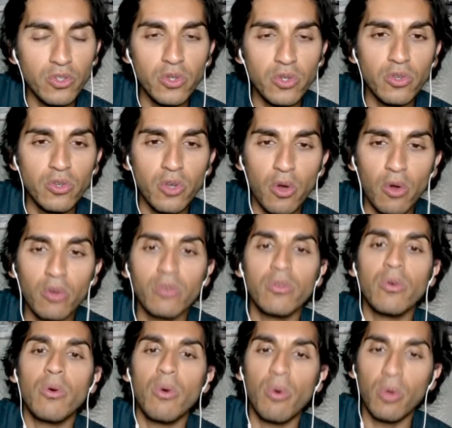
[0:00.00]
gone
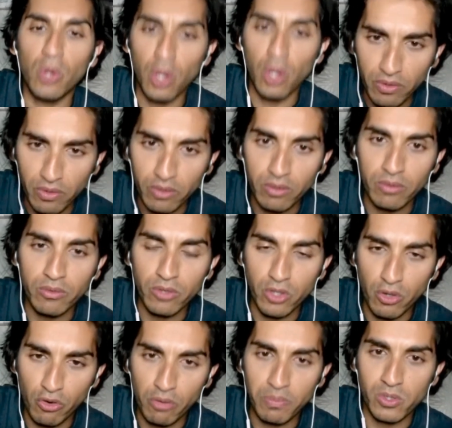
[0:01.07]
all over
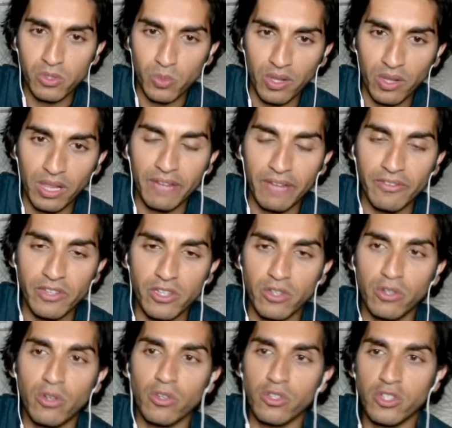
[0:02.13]
Europe as well, haven't you?
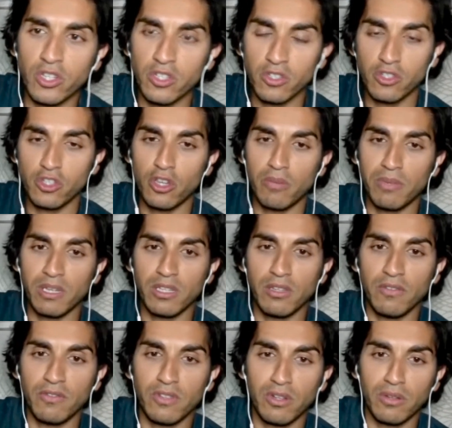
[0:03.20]
Not just Germany.
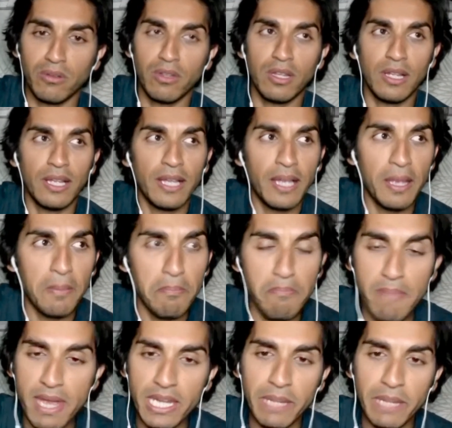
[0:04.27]
You've done
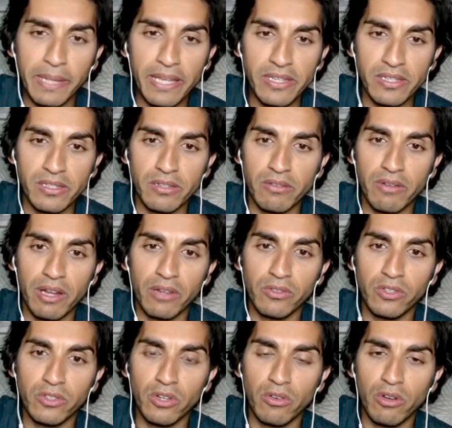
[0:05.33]
many places around
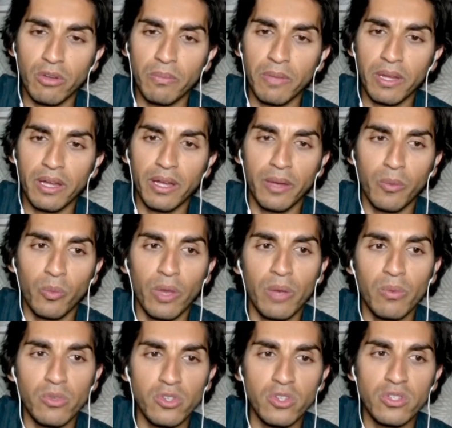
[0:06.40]
Europe. Where
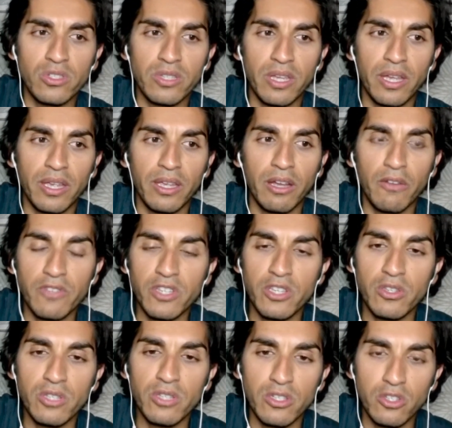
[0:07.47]
would you say? Obviously, you
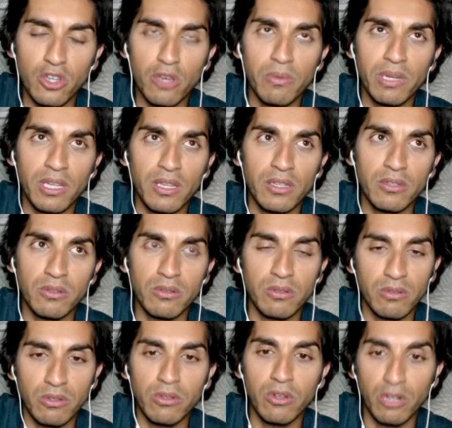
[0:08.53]
said Germany is
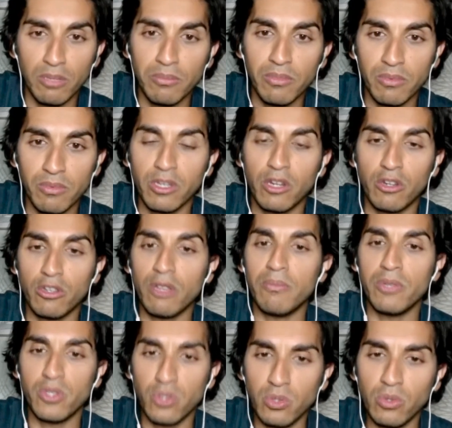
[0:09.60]
your number
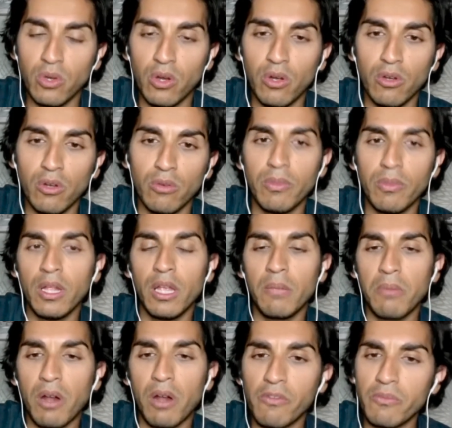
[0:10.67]
two home.
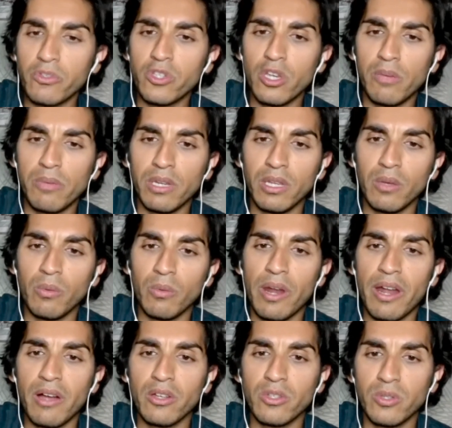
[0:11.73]
Apart from Germany, where
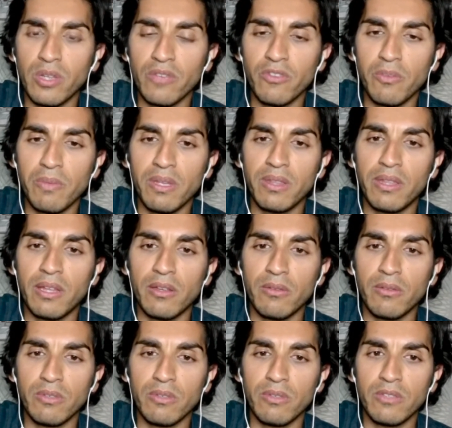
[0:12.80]
else have you been that
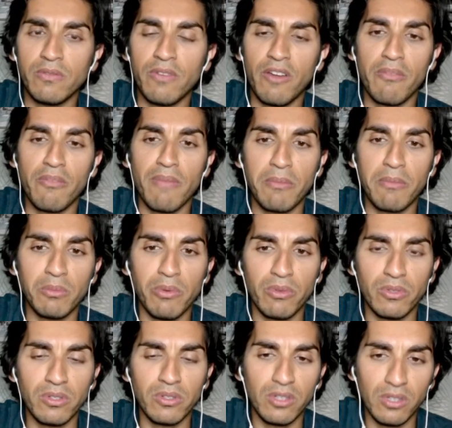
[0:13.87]
is very memorable
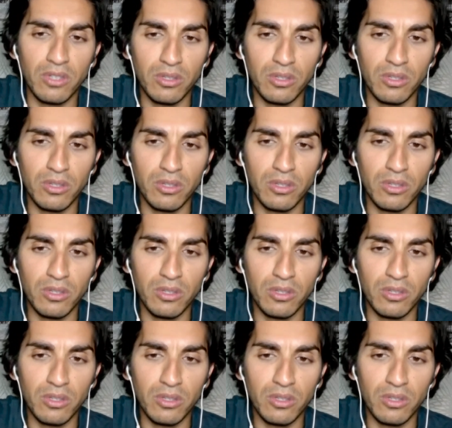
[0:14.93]
to you